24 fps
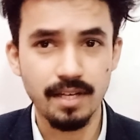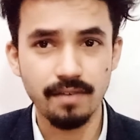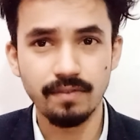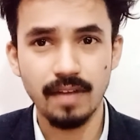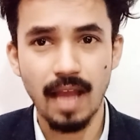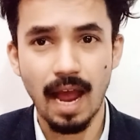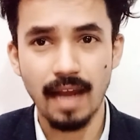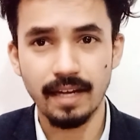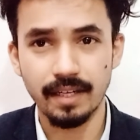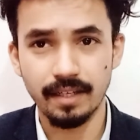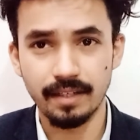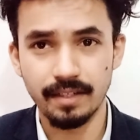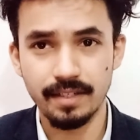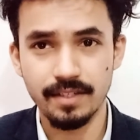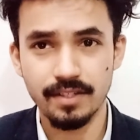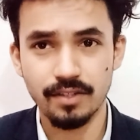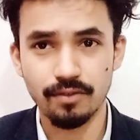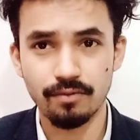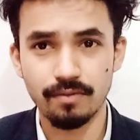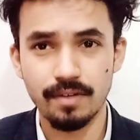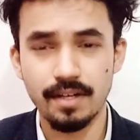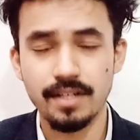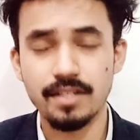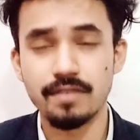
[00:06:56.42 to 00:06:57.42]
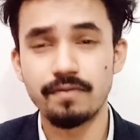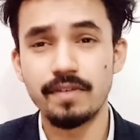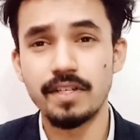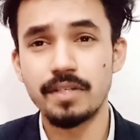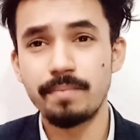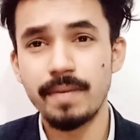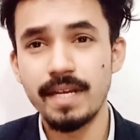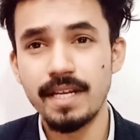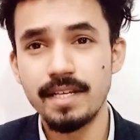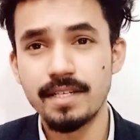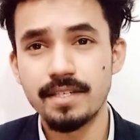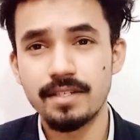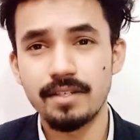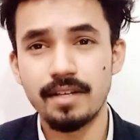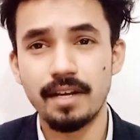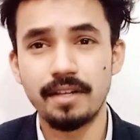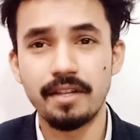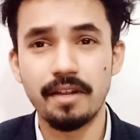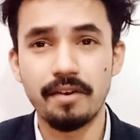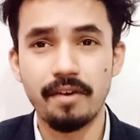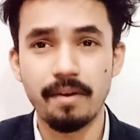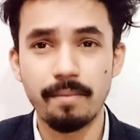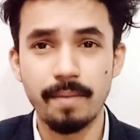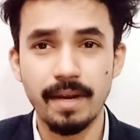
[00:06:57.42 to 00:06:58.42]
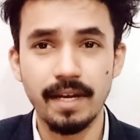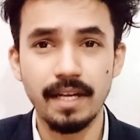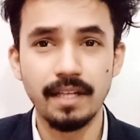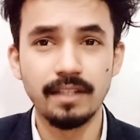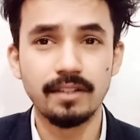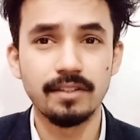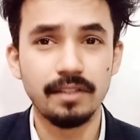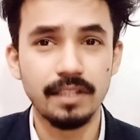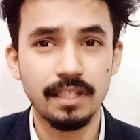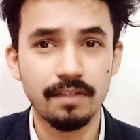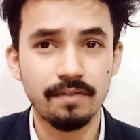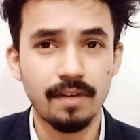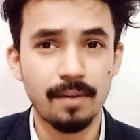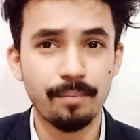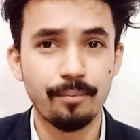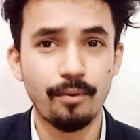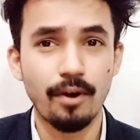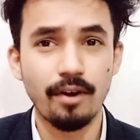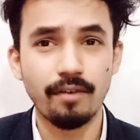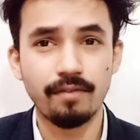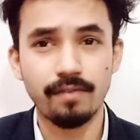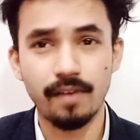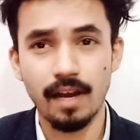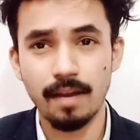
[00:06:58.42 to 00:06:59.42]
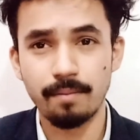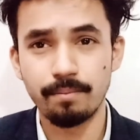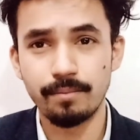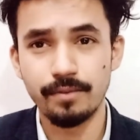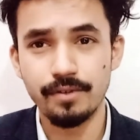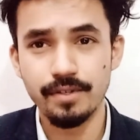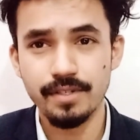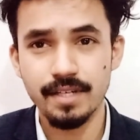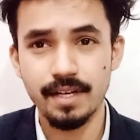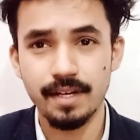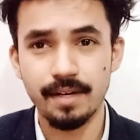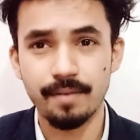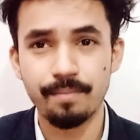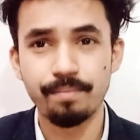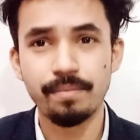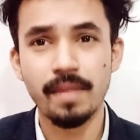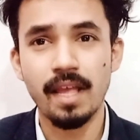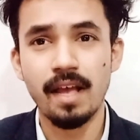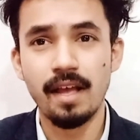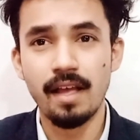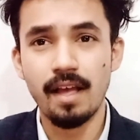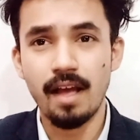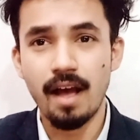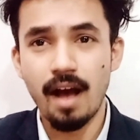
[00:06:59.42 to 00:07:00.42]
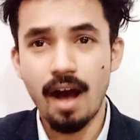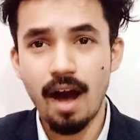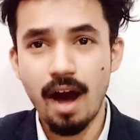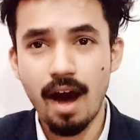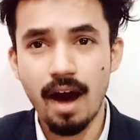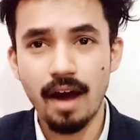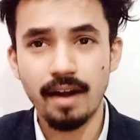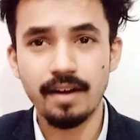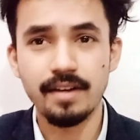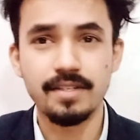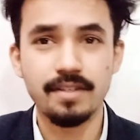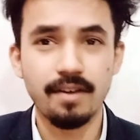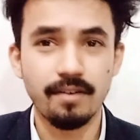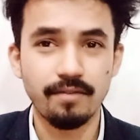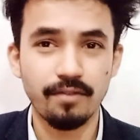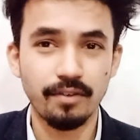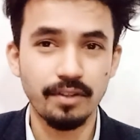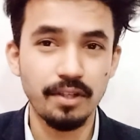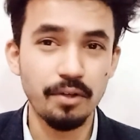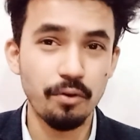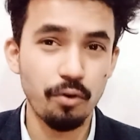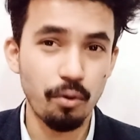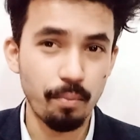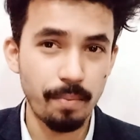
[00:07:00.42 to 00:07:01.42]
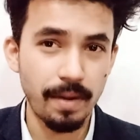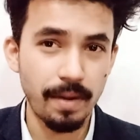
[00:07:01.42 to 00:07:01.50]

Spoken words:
category students, which means that the remaining 31.5% are reserved for the open